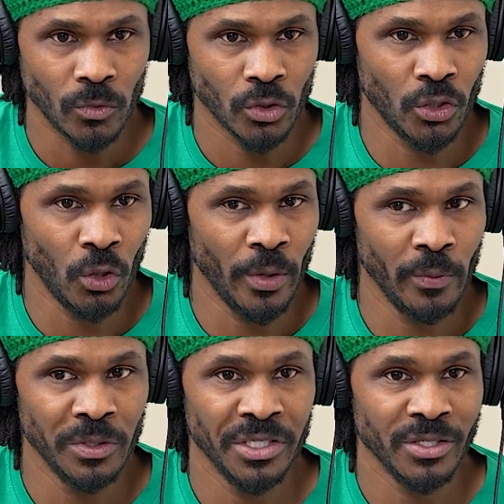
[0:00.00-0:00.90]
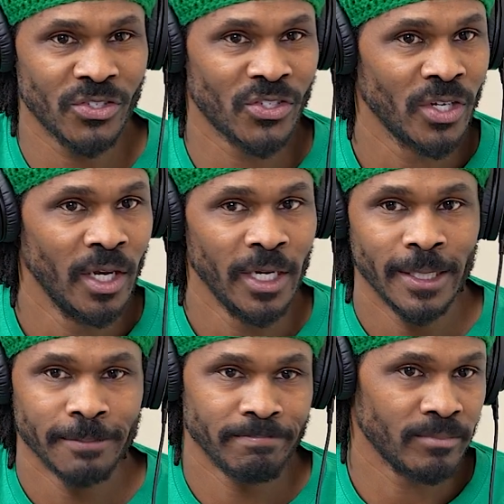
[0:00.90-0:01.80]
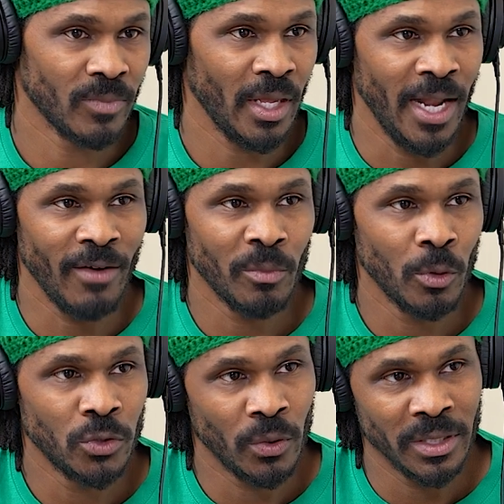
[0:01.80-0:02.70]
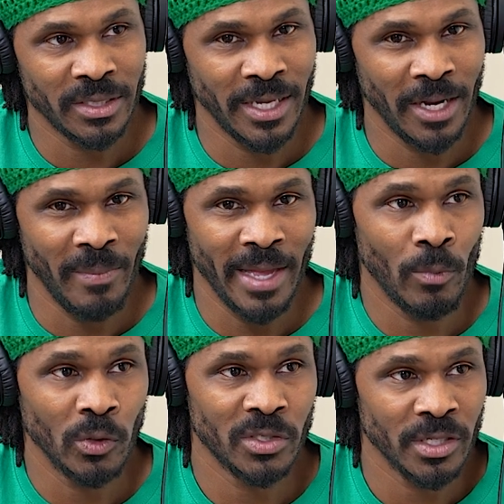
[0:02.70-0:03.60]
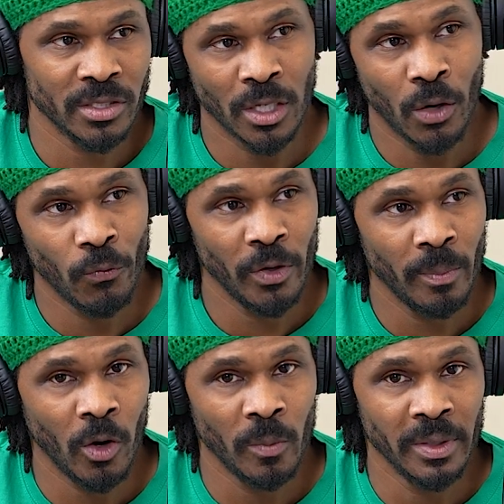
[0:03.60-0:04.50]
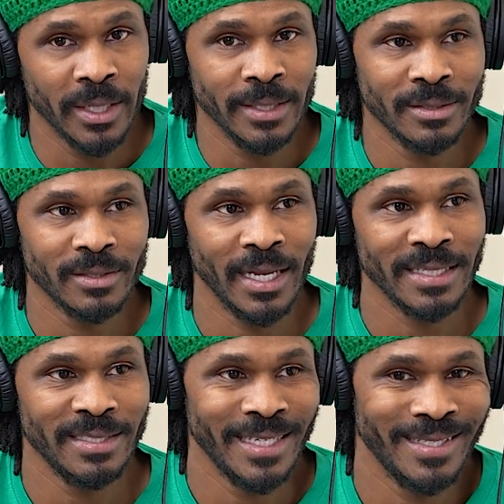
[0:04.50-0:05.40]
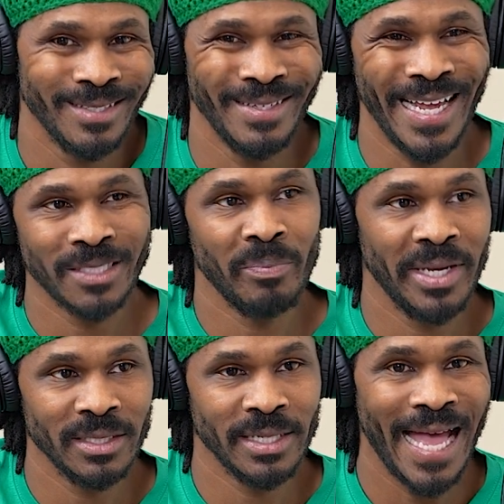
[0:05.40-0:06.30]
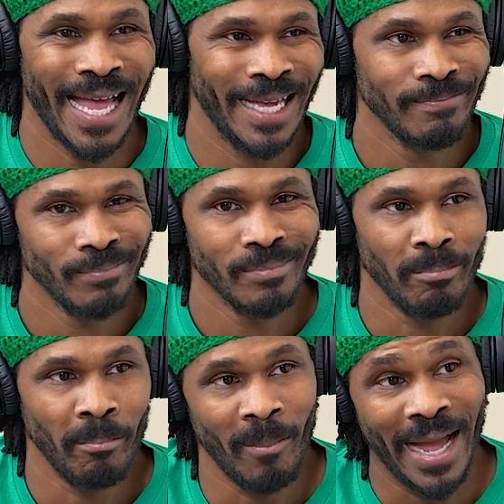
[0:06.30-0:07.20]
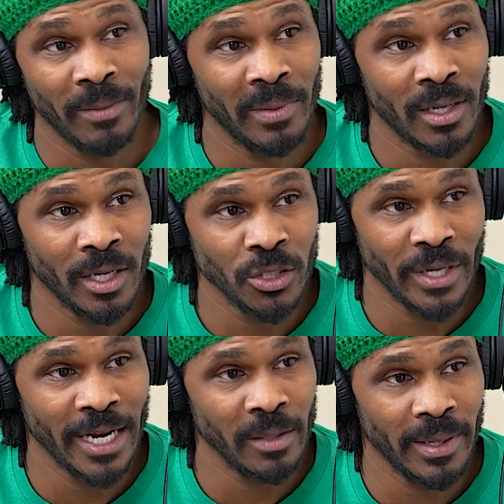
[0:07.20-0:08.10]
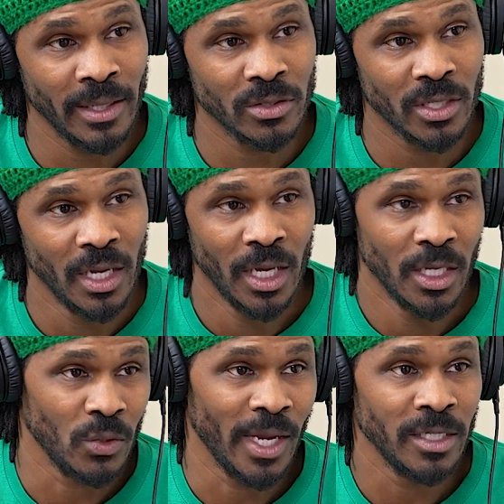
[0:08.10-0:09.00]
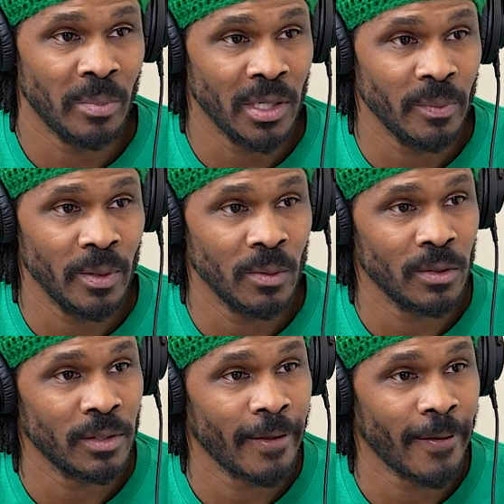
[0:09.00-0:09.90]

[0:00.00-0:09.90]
so it was just inevitable to an extent. It made more sense to go football because, like I said, the next biggest guy might have been 180 pounds. Right. So I just bullied people.